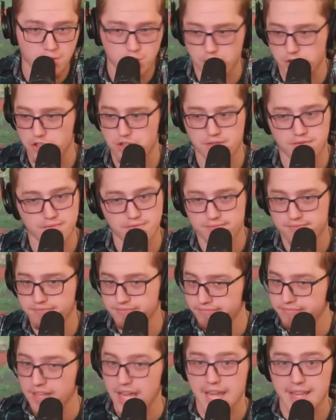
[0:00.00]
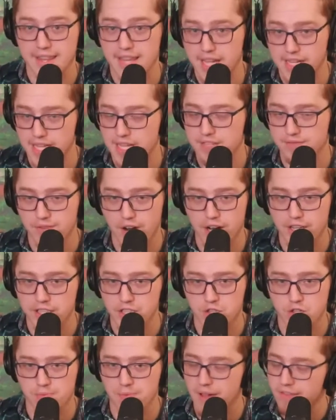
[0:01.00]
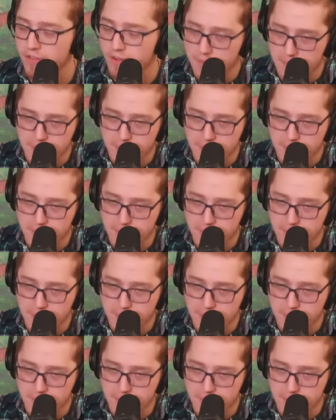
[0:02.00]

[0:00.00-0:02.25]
which that's very disrespectful.